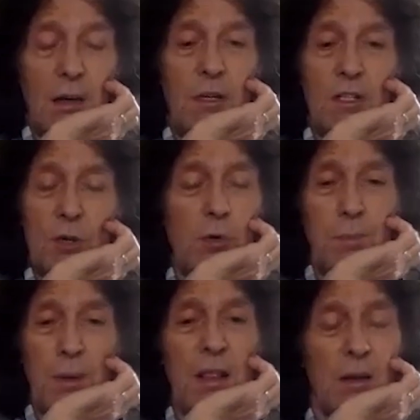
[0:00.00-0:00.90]
I mean, it's always
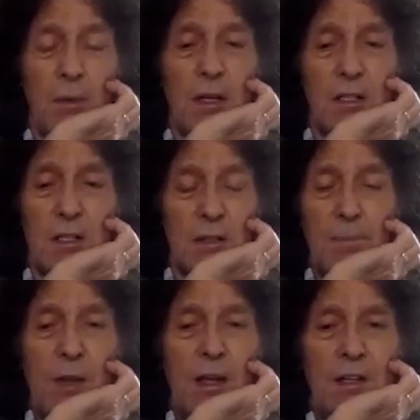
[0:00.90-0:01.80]
been there because it,
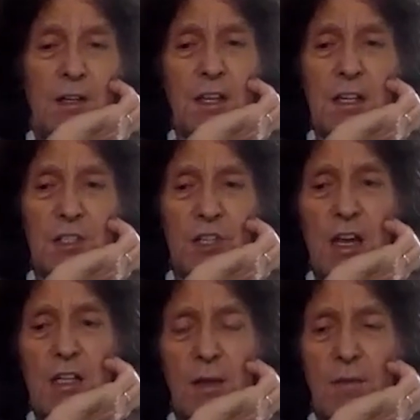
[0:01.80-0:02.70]
nothing has
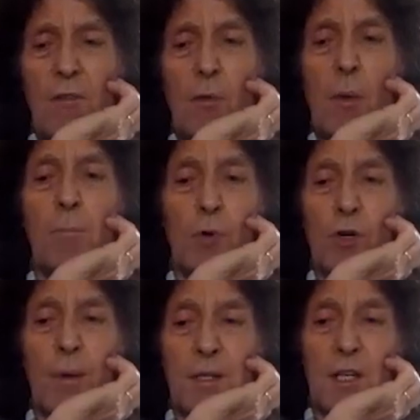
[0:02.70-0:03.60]
changed. I've never been
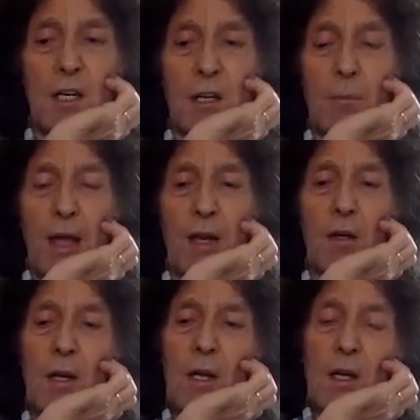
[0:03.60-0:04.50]
bored by sitting on a piano.
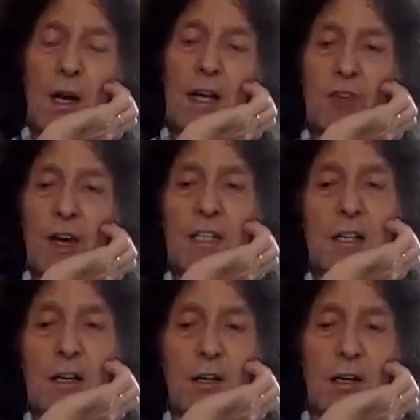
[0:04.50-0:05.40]
I tried to
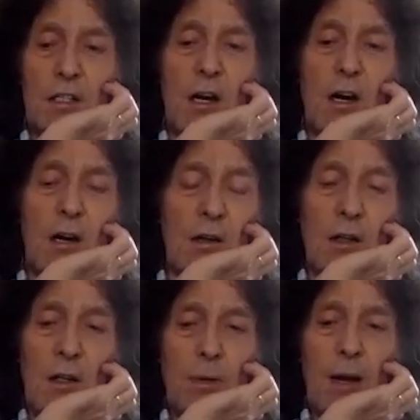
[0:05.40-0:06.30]
learn guitar,
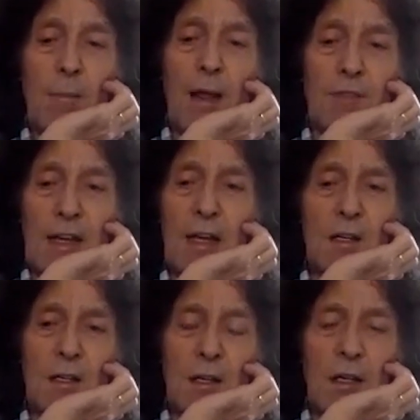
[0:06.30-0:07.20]
but I'm
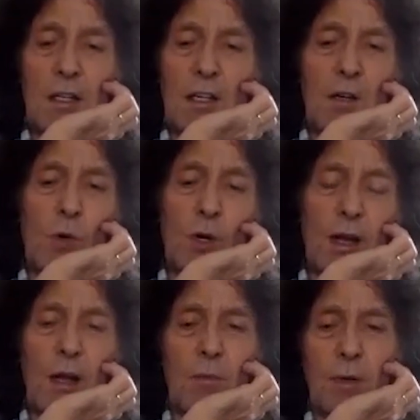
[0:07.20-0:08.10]
left-handed, and it didn't work
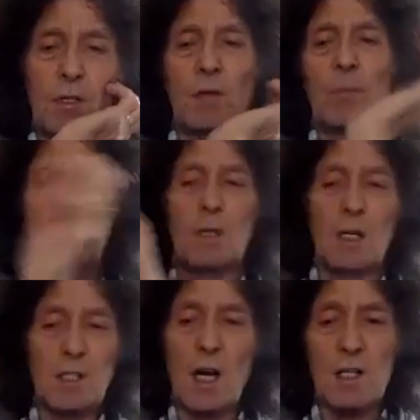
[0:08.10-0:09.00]
out because the, the
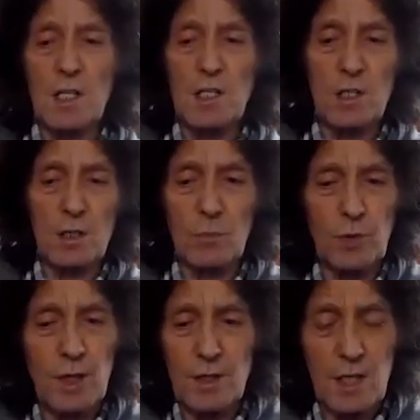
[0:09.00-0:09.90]
guitar teacher
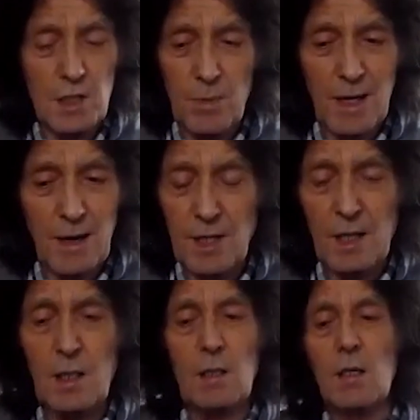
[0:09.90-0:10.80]
wouldn't teach me left-handed.